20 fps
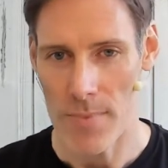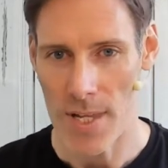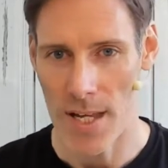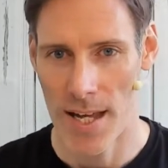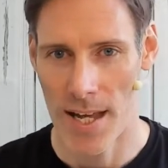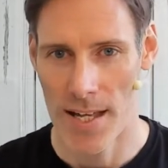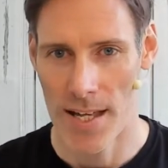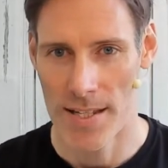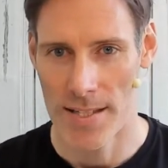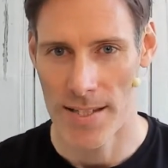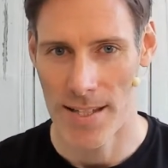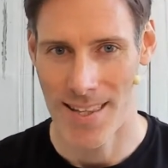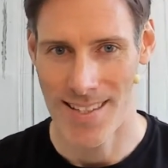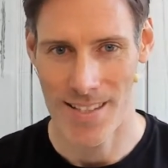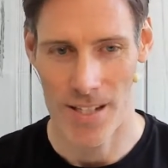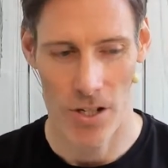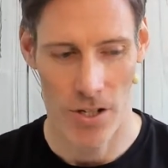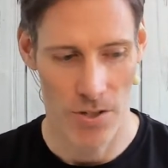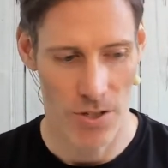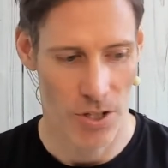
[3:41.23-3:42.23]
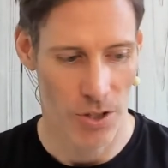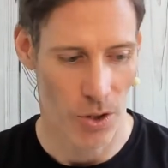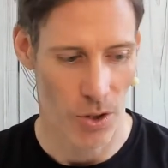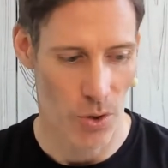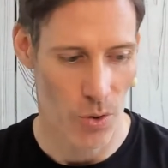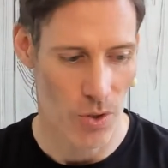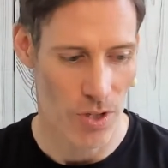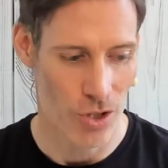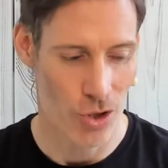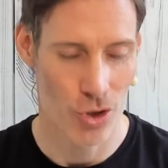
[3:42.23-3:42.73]
And it's going
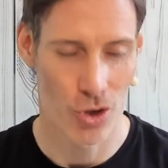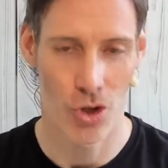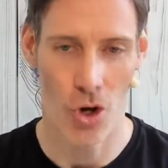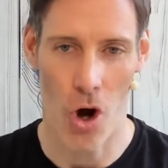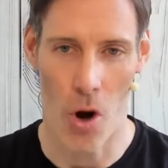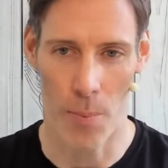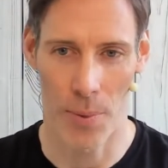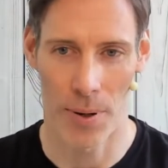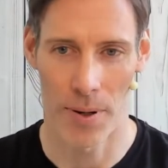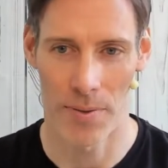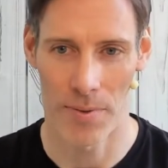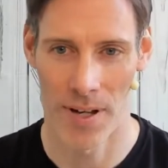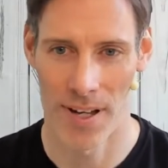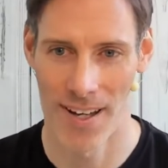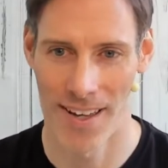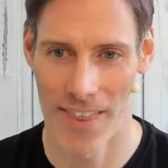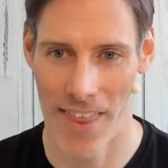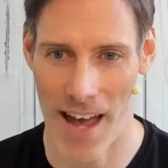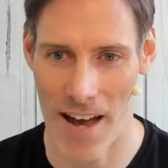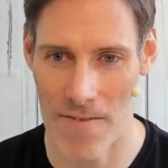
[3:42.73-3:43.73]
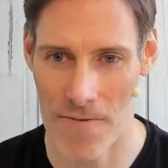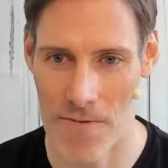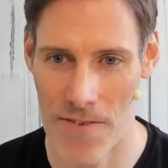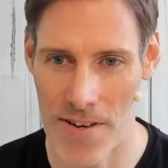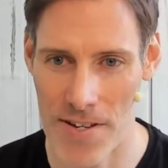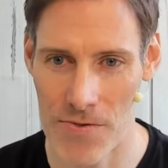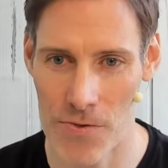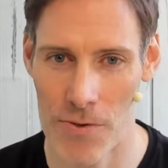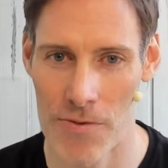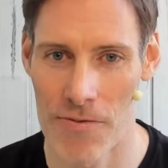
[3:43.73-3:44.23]
to stop that
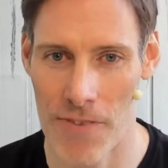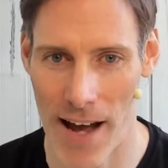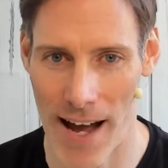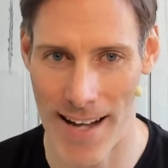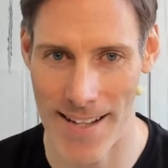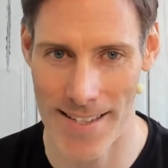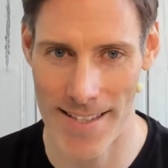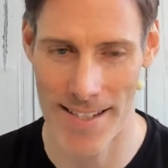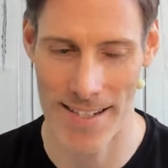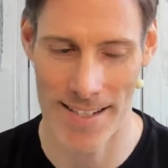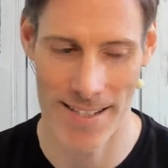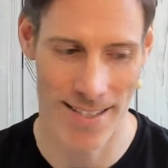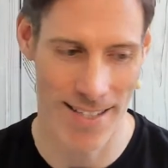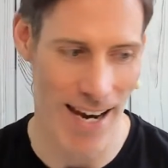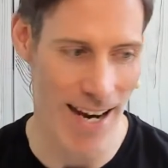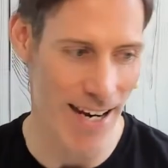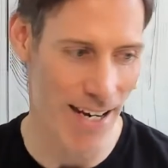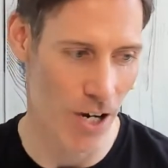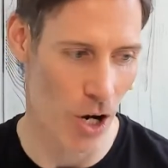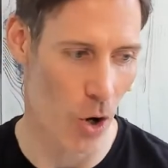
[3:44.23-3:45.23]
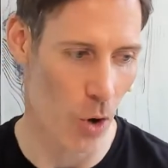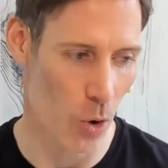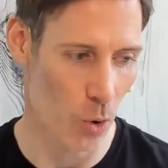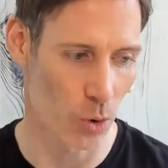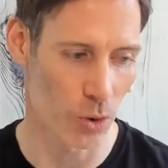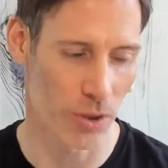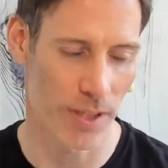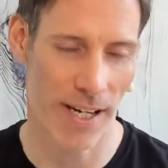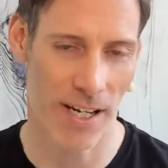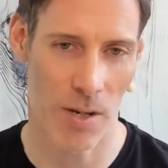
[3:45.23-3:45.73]
visceral fat taking
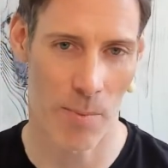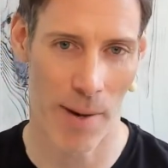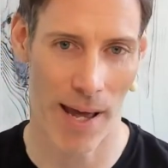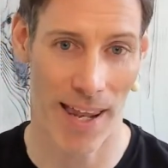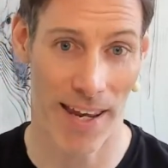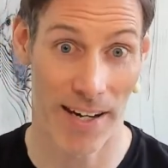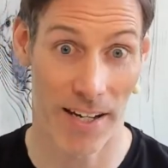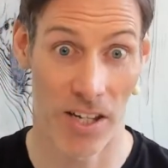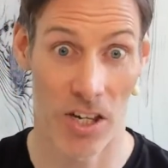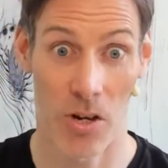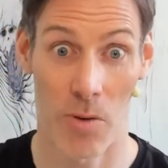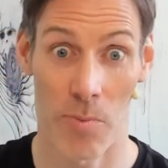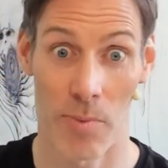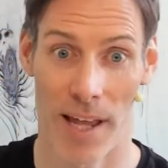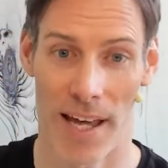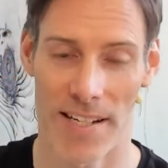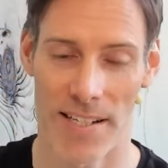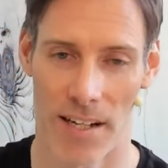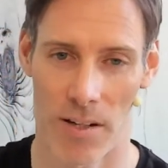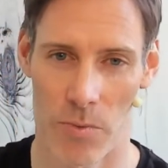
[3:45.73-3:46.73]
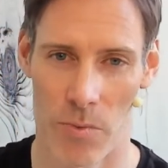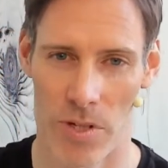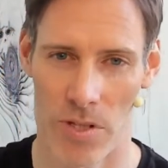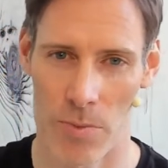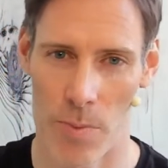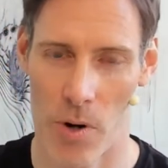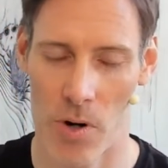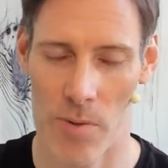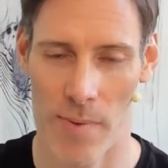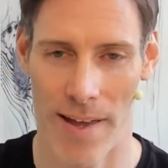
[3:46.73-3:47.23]
hold in your belly and accumulating. We
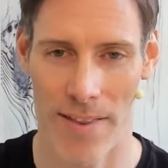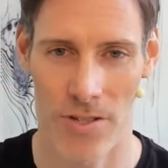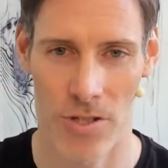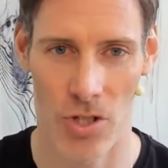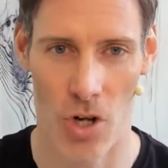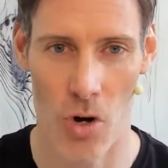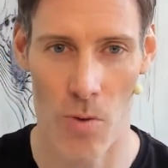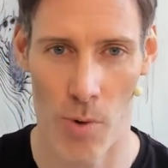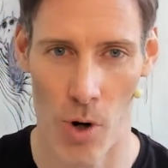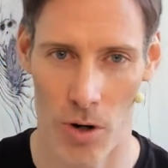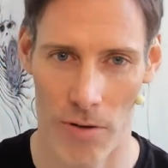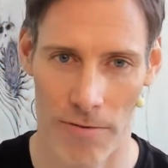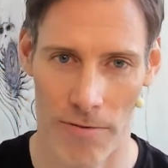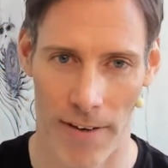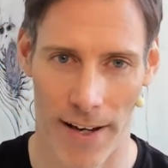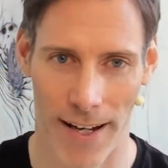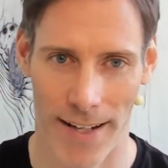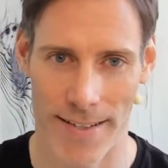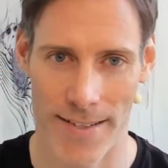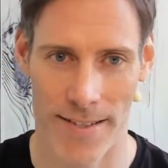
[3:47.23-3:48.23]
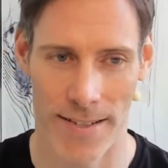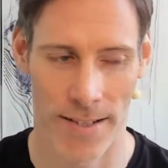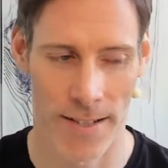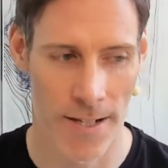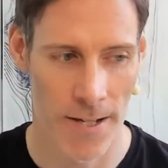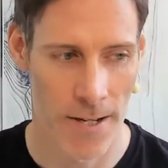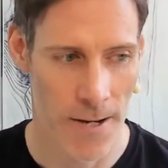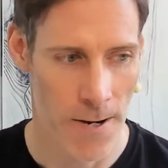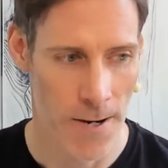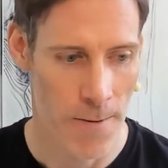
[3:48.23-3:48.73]
spoke about the snowball effect
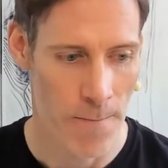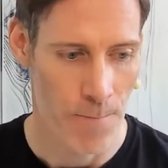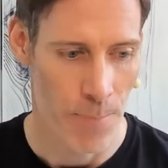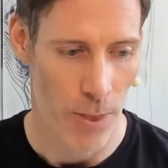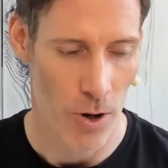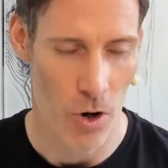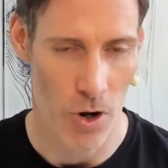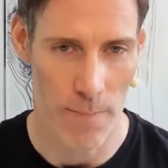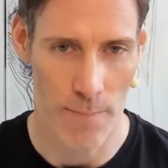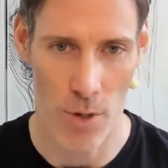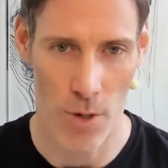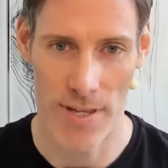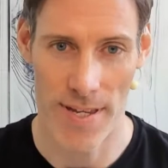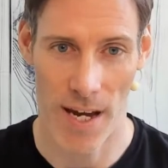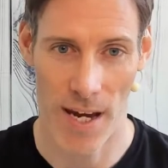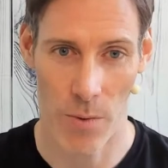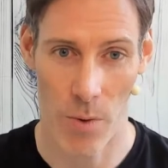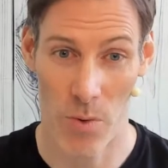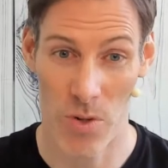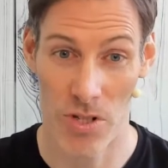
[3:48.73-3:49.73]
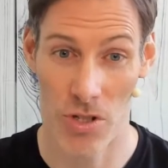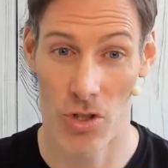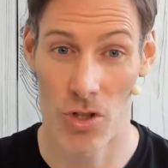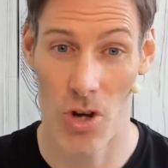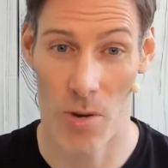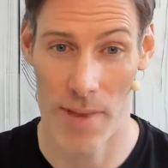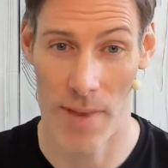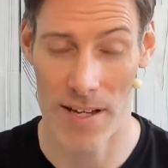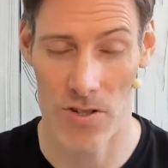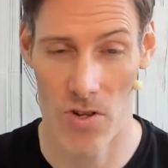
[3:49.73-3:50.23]
on Monday, and we want to
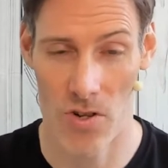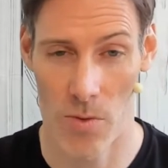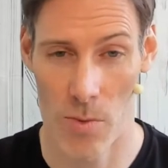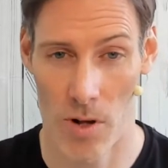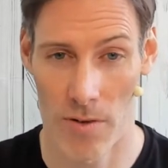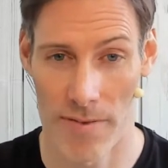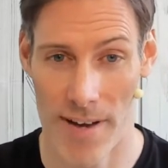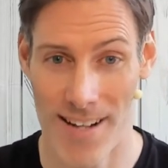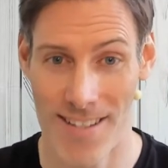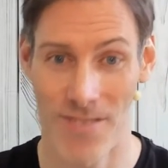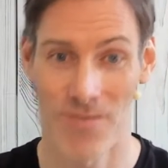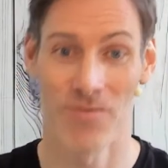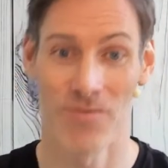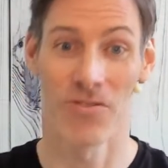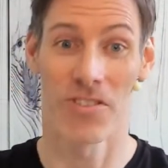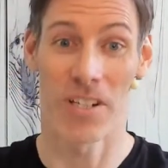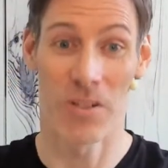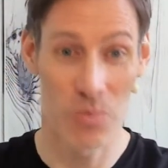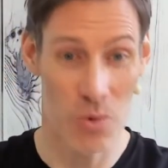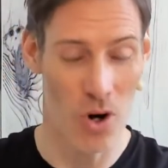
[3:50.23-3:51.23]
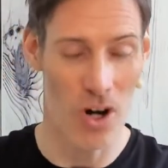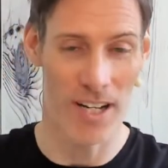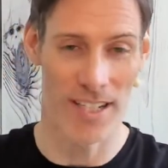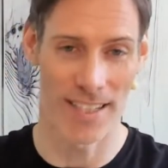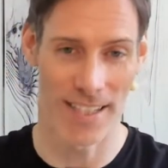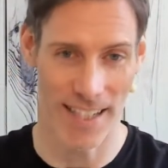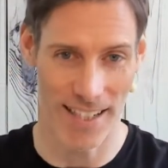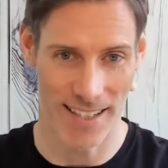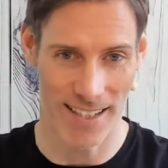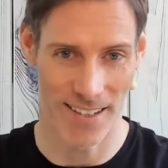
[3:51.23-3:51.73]
stop that snowball effect and
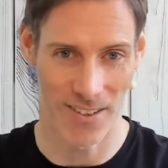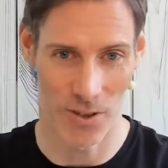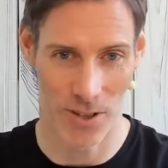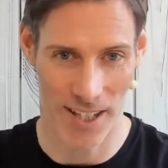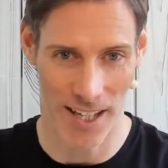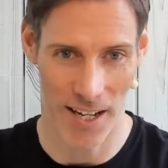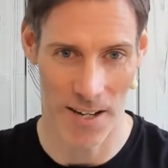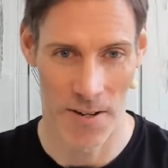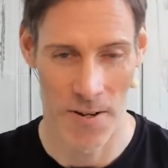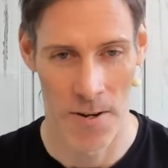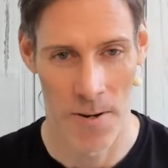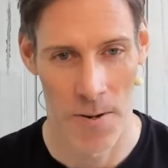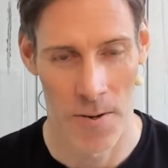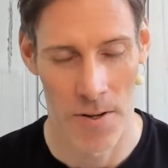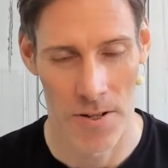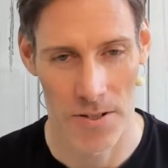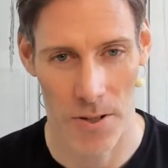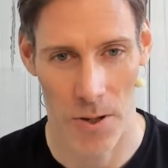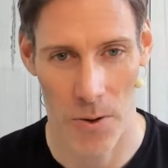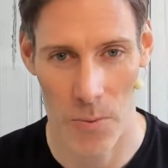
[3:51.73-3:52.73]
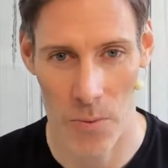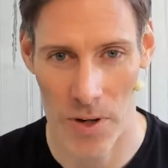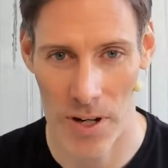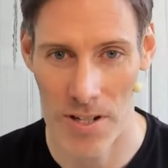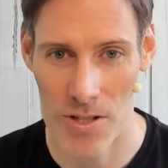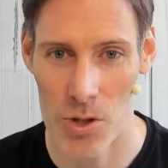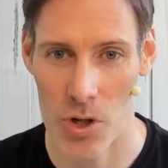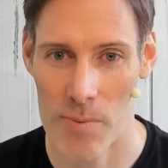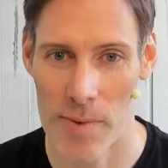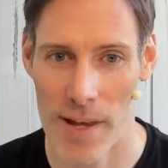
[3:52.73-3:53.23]
rewind it. Okay, so we're going
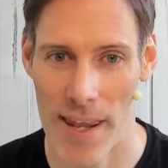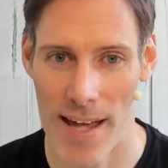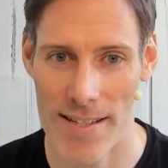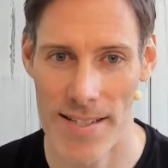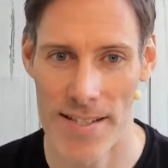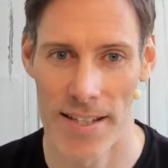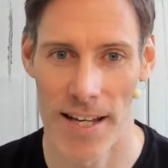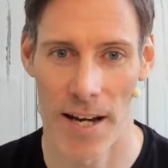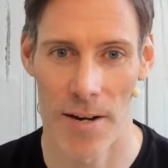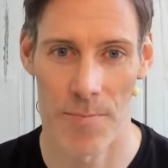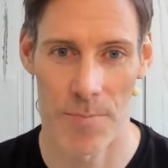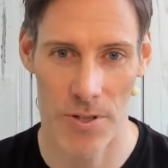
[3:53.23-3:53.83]
to talk about that today.